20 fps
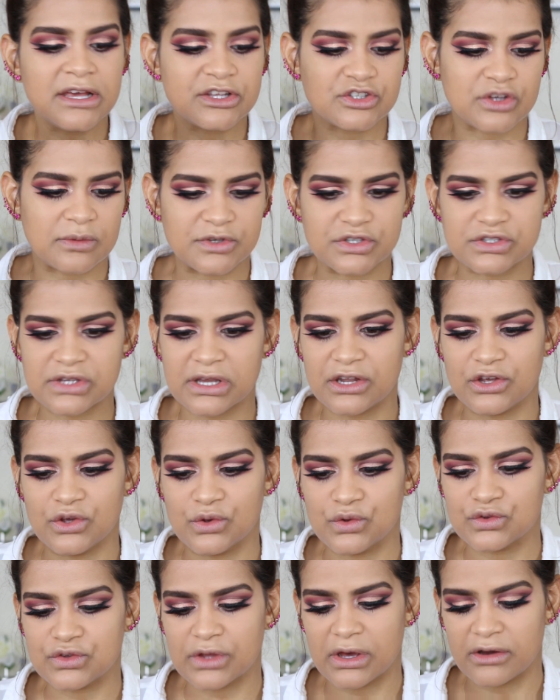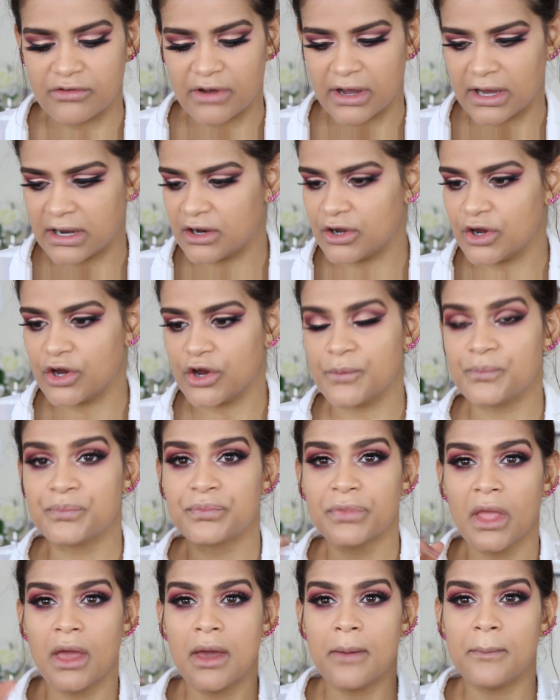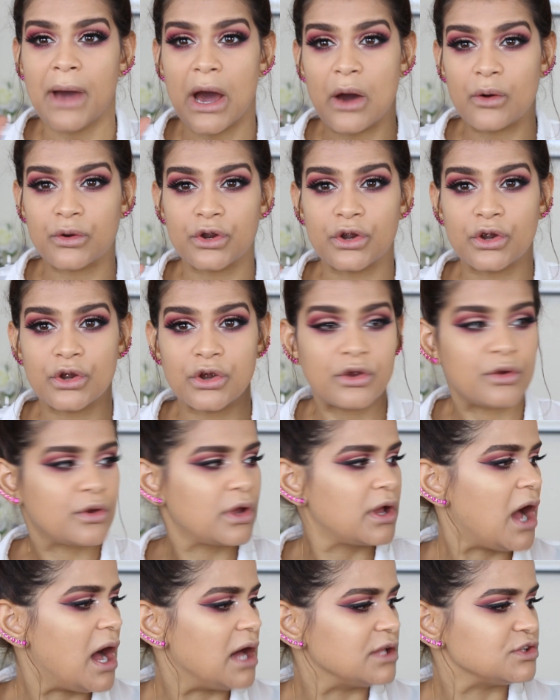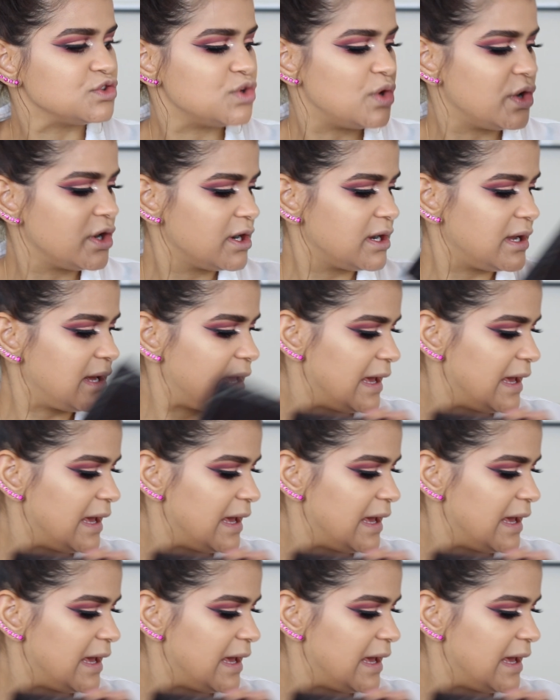So I'm just gonna use a regular powder contour,